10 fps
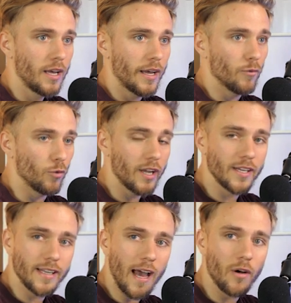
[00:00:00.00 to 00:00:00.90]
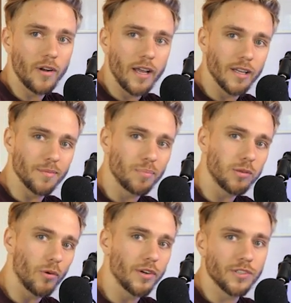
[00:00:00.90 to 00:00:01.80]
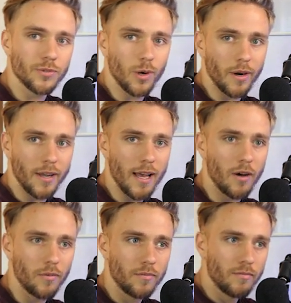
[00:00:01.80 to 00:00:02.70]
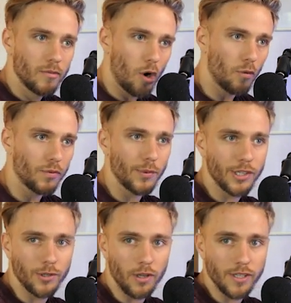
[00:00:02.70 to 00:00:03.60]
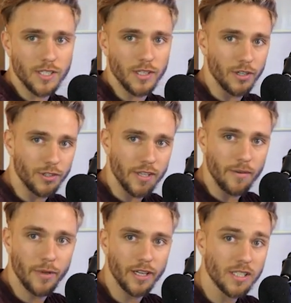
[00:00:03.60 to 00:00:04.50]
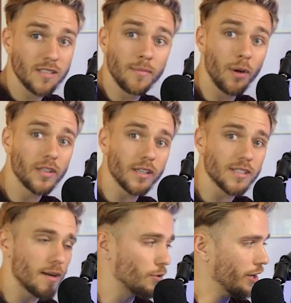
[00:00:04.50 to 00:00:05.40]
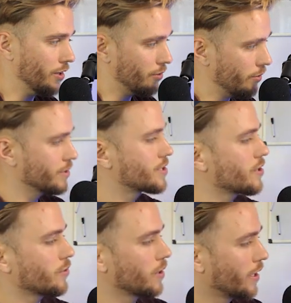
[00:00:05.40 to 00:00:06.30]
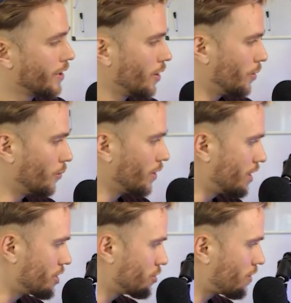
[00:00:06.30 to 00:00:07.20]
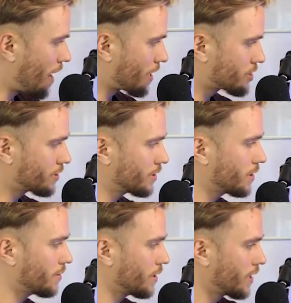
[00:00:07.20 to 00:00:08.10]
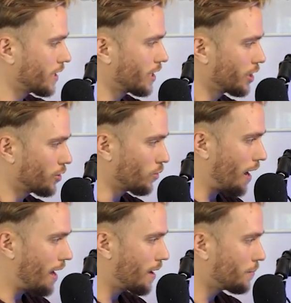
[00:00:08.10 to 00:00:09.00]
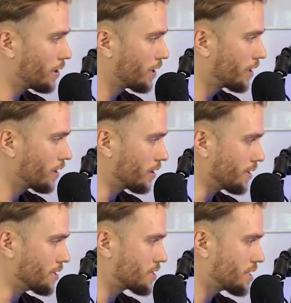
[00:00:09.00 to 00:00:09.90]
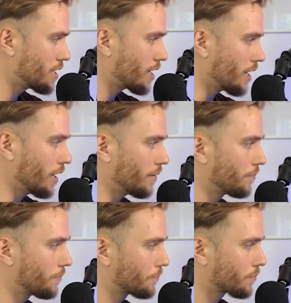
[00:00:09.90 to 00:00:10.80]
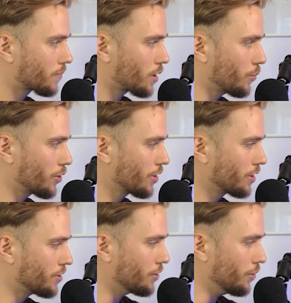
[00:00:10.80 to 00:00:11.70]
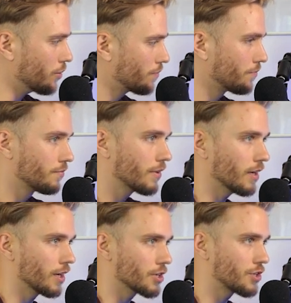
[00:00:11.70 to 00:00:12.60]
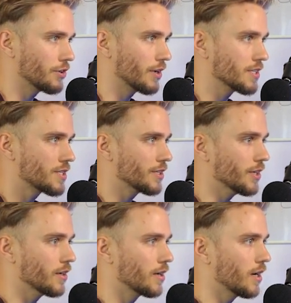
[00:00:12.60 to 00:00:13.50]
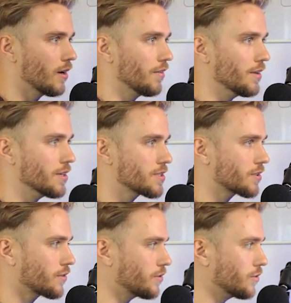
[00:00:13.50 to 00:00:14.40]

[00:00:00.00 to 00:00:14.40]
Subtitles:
written down and deployed into our account. Hopefully we can do all this in under 10 minutes, but let's hop right into it. So when you actually grab the CDK, what you're going to do, and I'm going to show you guys here on this little